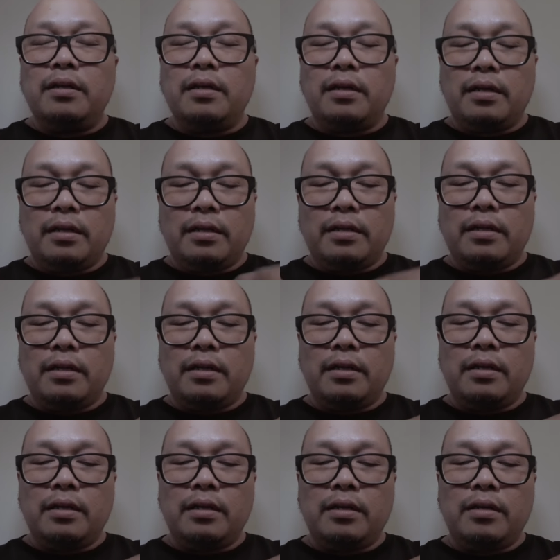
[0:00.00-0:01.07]
at
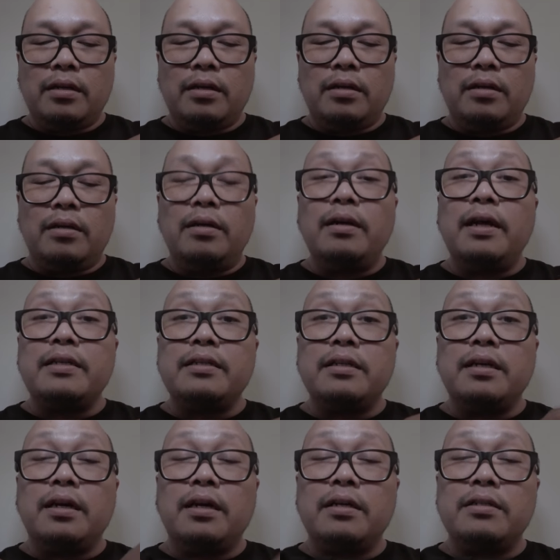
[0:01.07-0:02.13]
the uh,
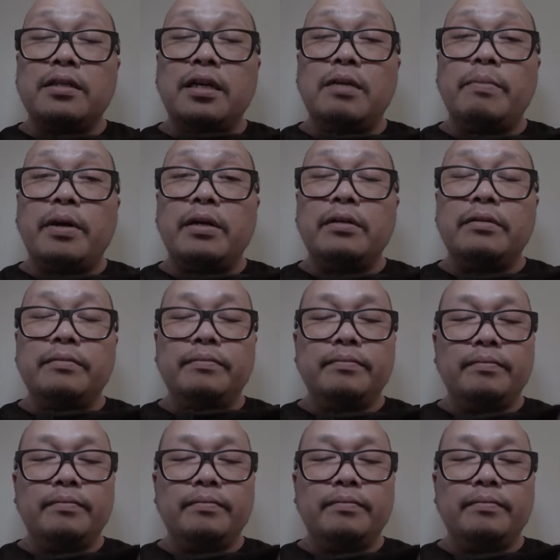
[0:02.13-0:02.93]
Den Haag skate park.